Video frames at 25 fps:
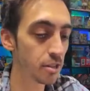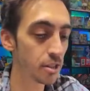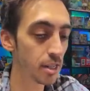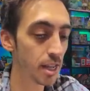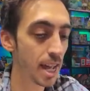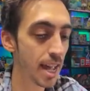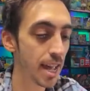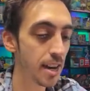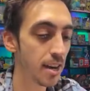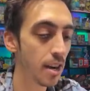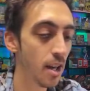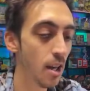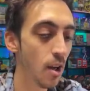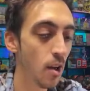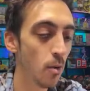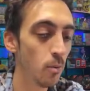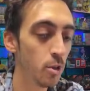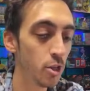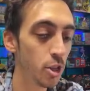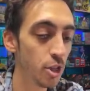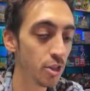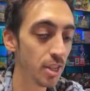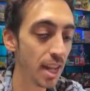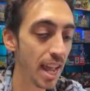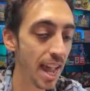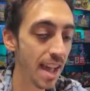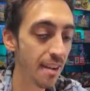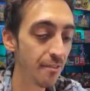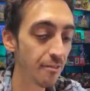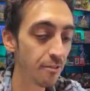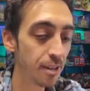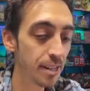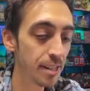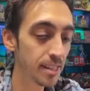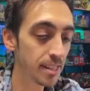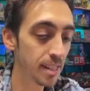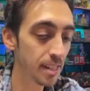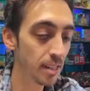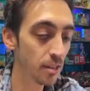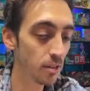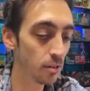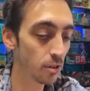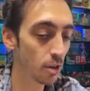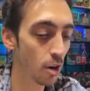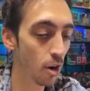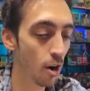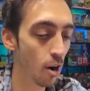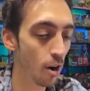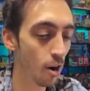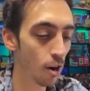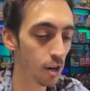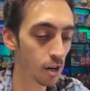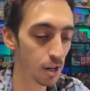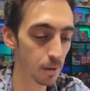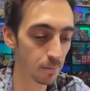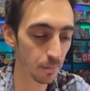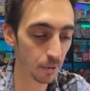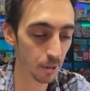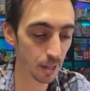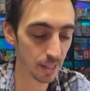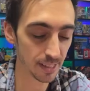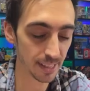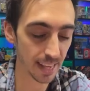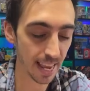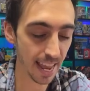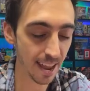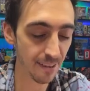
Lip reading: set, which is every single card plus